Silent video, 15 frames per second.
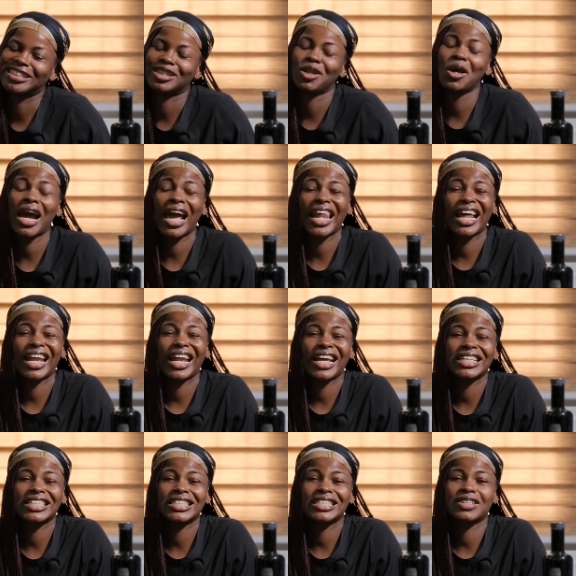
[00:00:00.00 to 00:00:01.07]
The Long Island
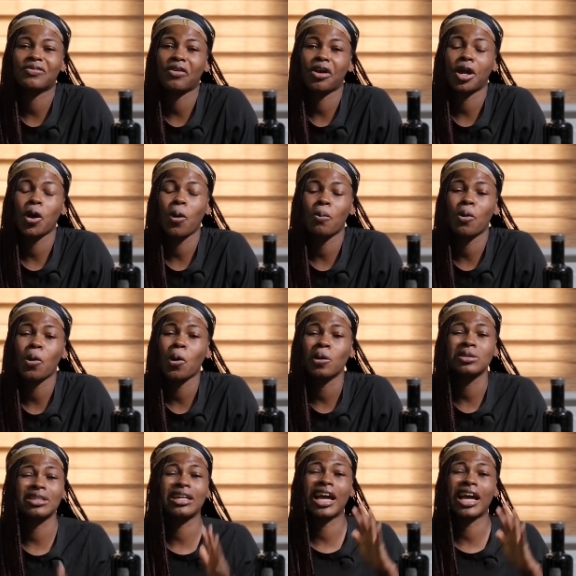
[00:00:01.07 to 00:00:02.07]
iced tea is a very common cocktail.